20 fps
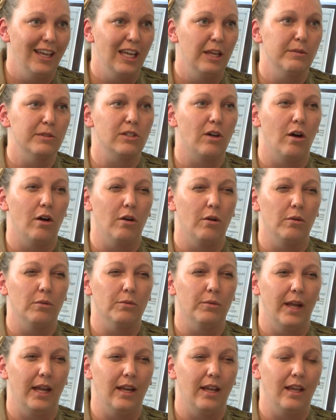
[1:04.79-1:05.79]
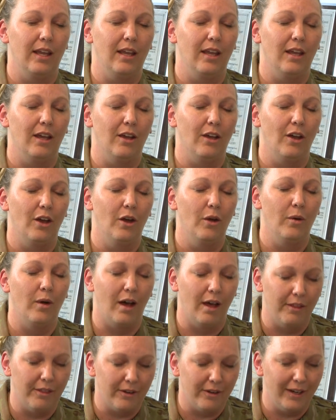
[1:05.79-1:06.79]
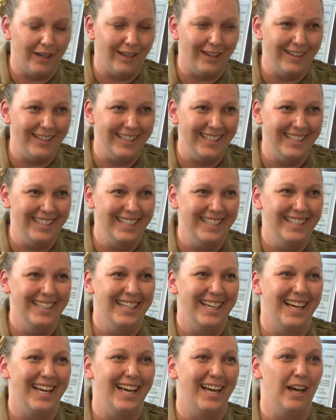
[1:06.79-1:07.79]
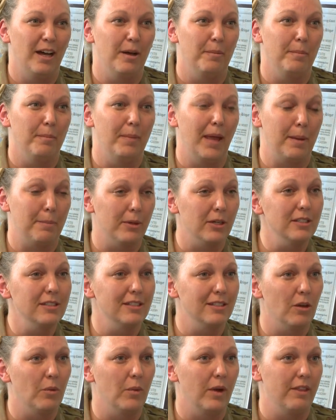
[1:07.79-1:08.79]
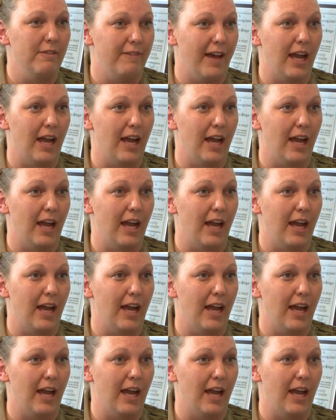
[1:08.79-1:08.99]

He was already co-authoring Uh, papers with